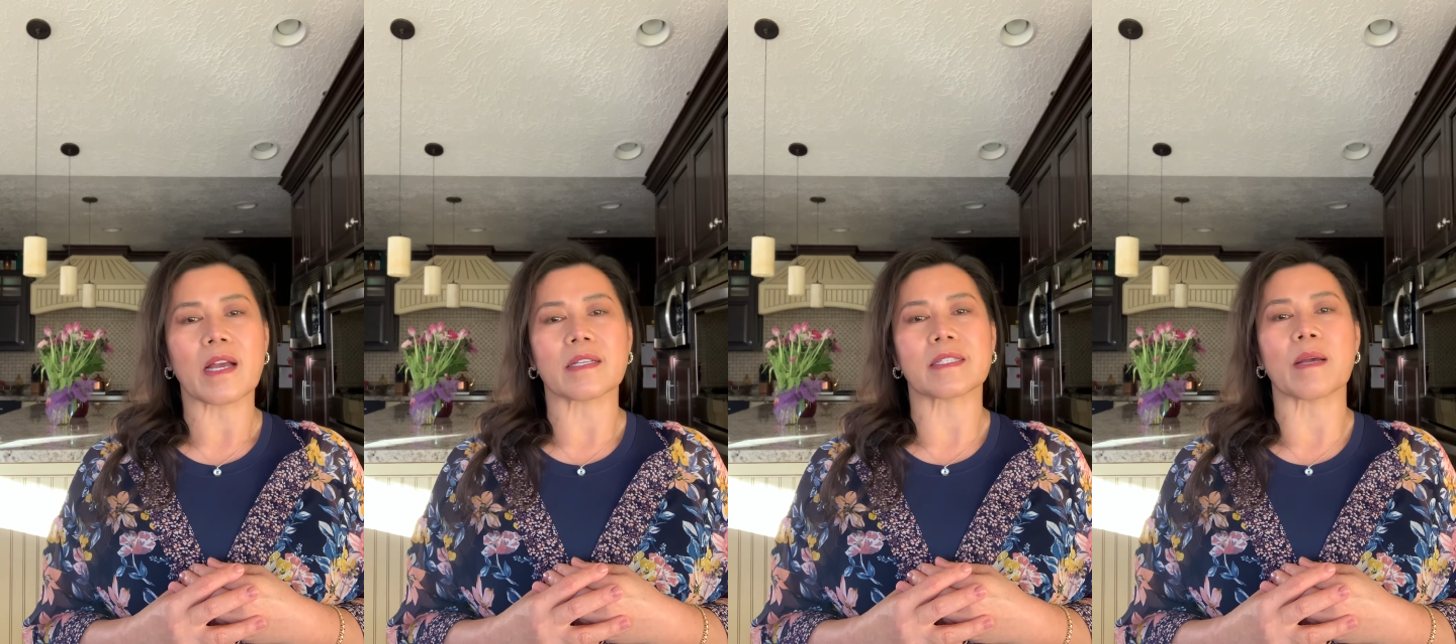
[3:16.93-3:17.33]

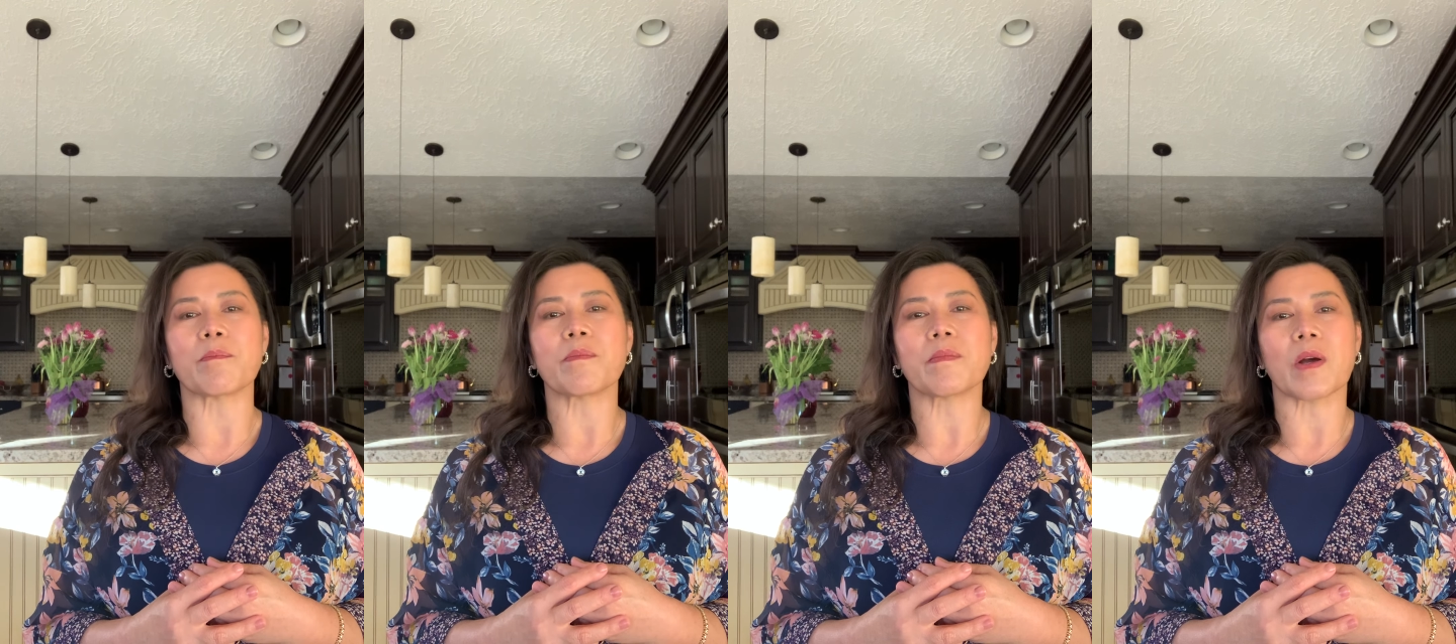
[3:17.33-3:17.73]

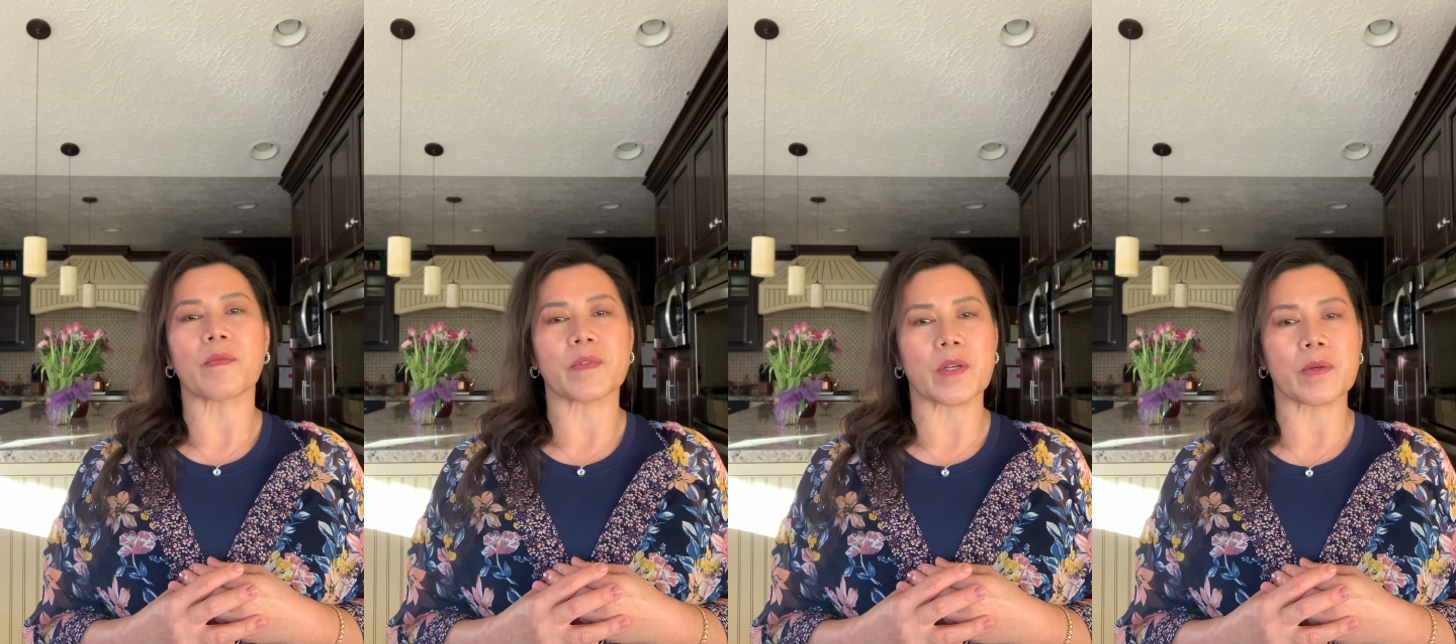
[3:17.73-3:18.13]
some
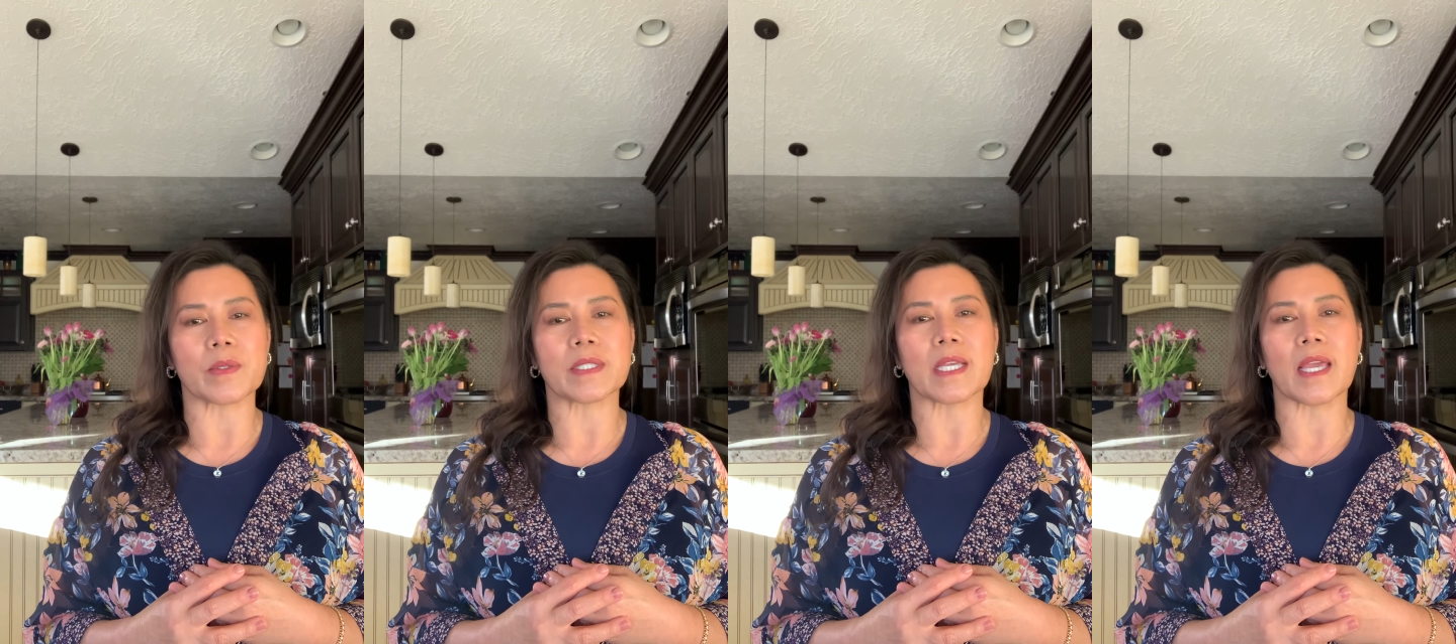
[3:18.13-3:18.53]
of
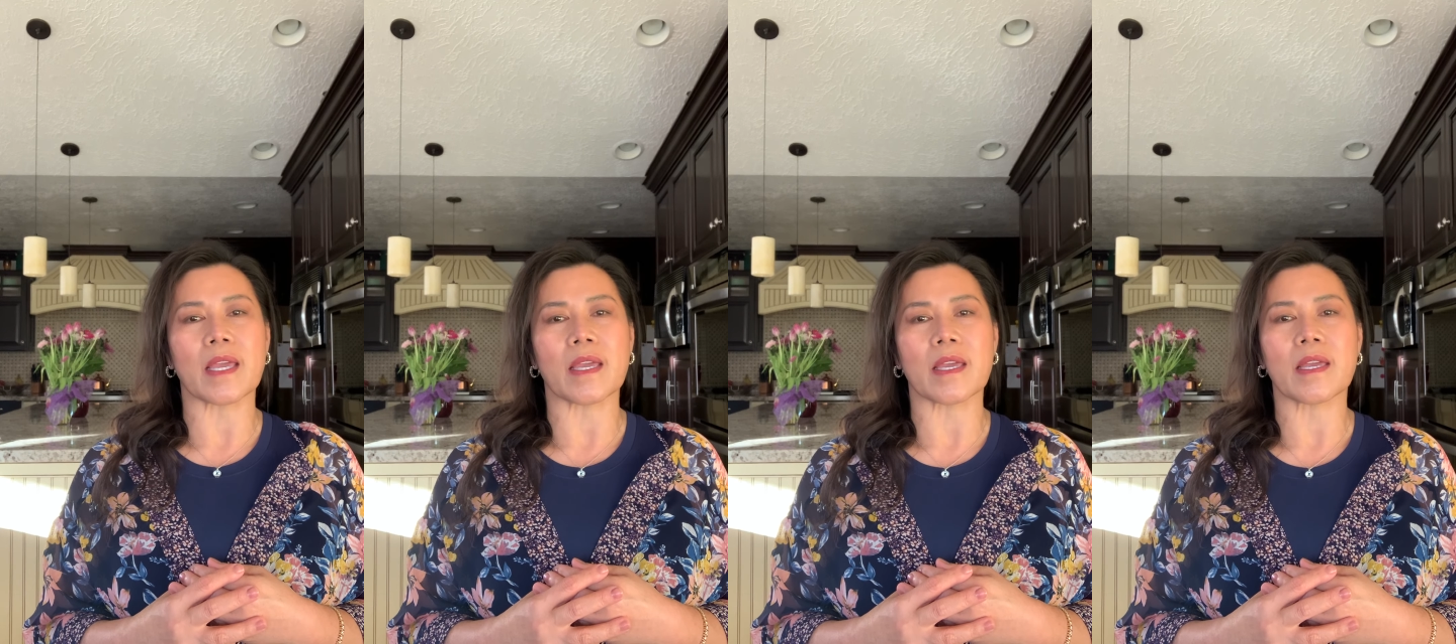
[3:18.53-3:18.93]
those
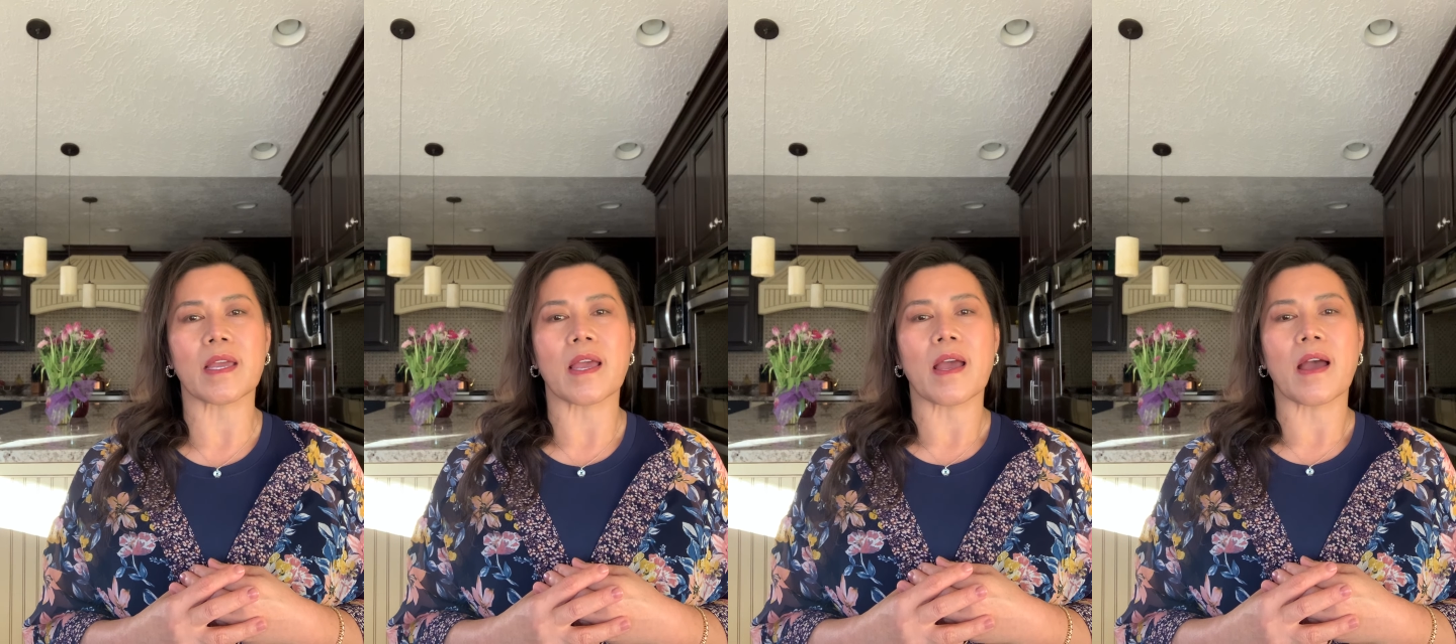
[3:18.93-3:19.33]
a,
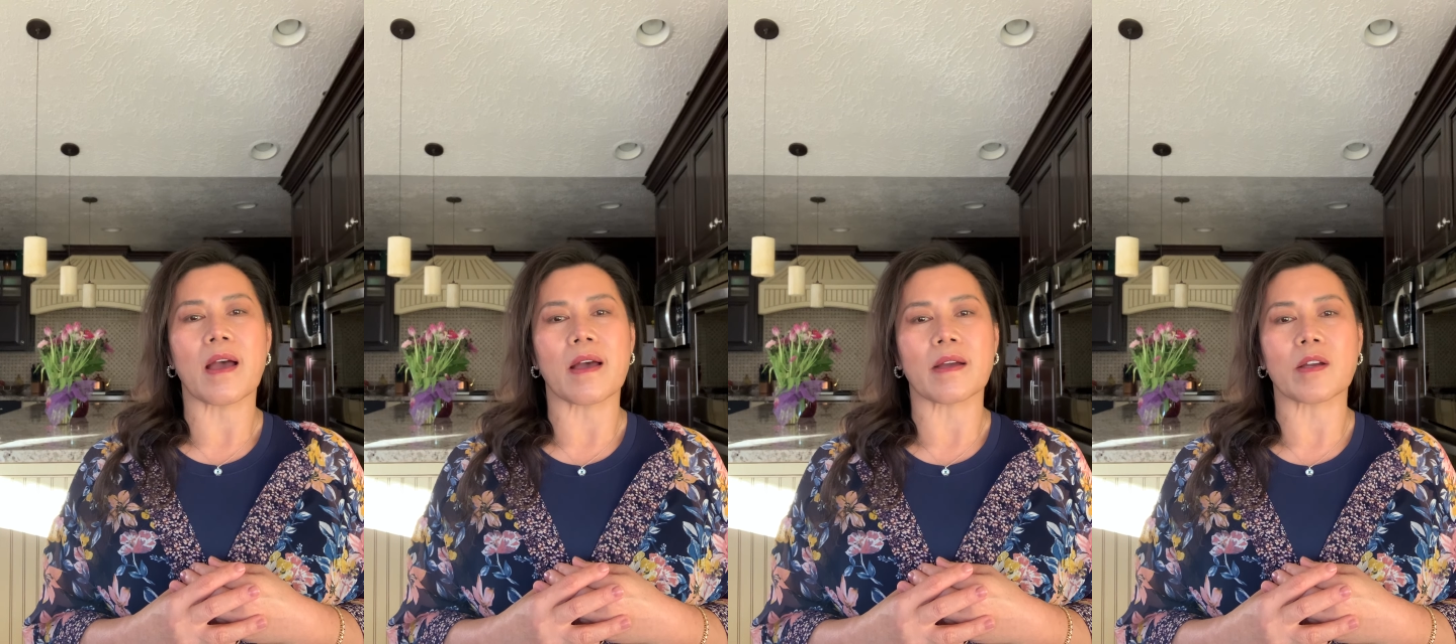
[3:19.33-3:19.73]

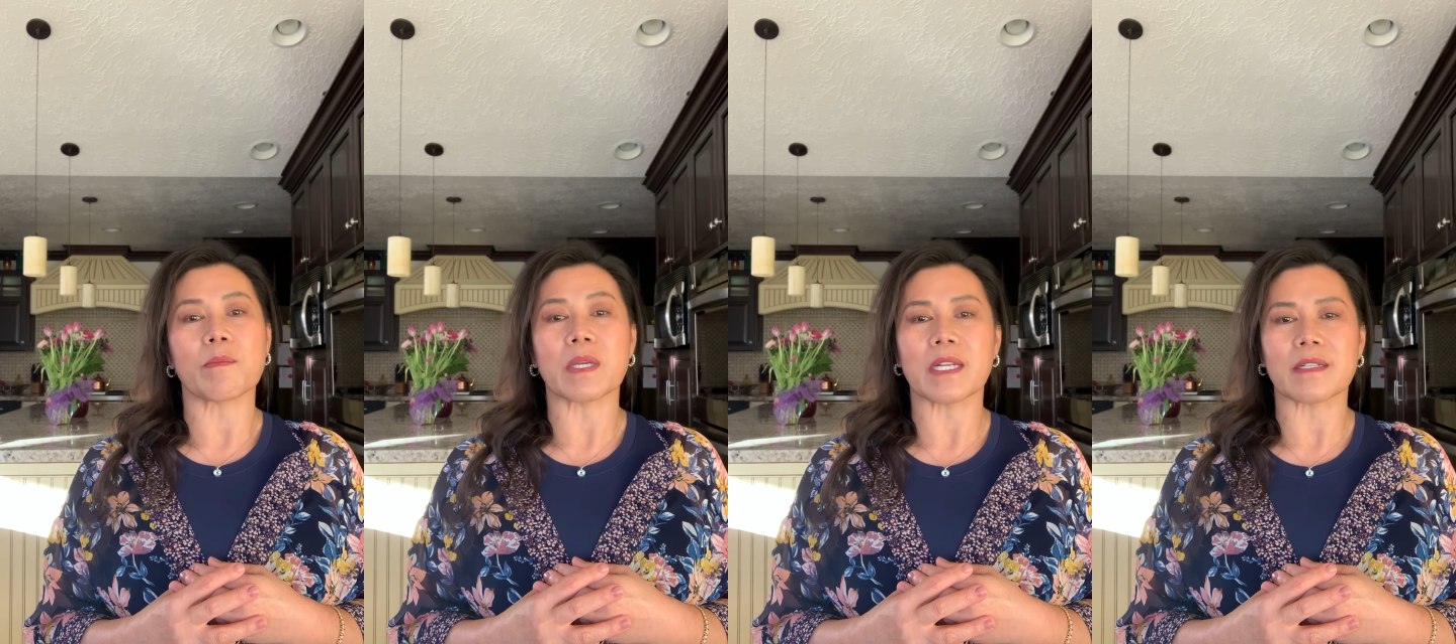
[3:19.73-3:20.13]
uh,
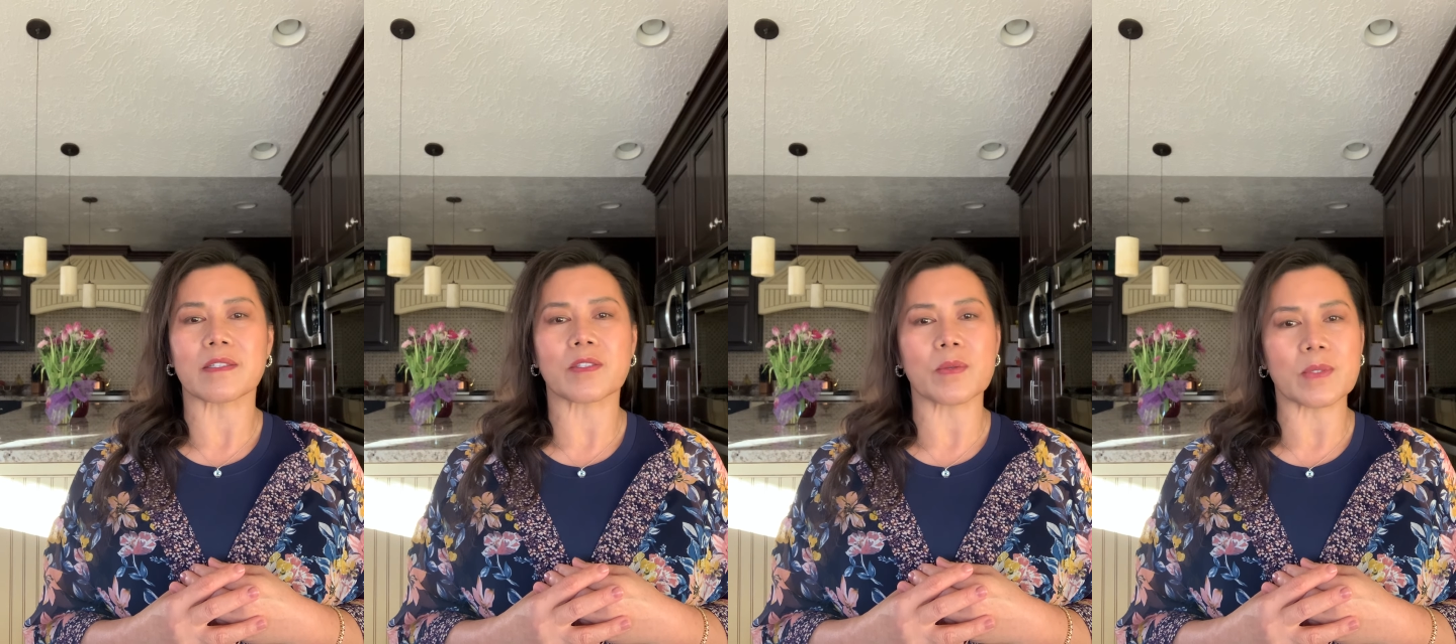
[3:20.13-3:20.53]
committed
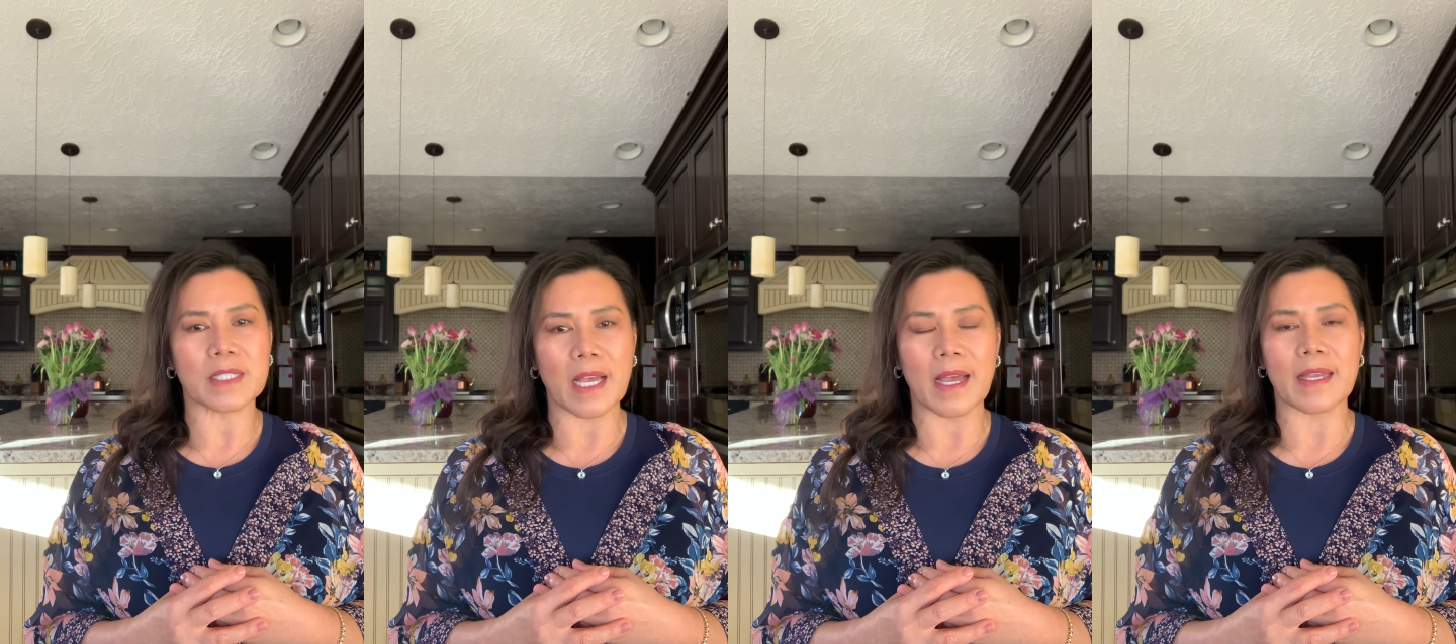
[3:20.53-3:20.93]

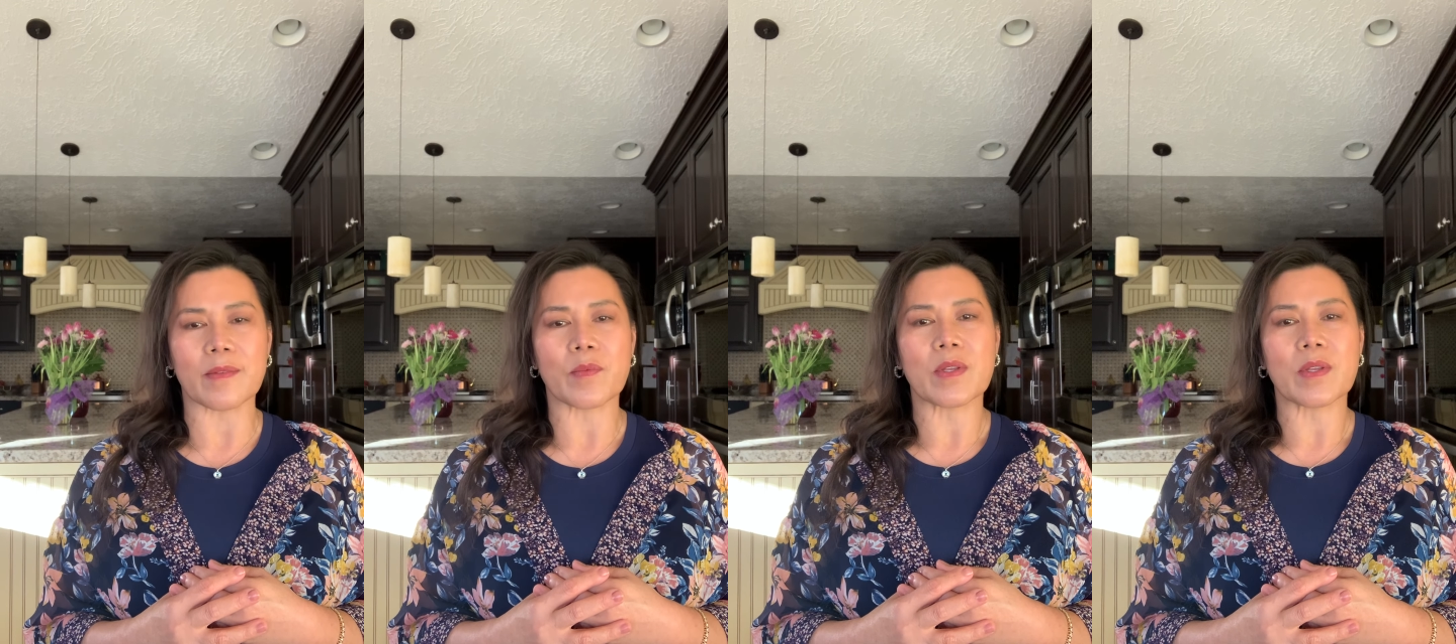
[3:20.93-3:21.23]
suicide.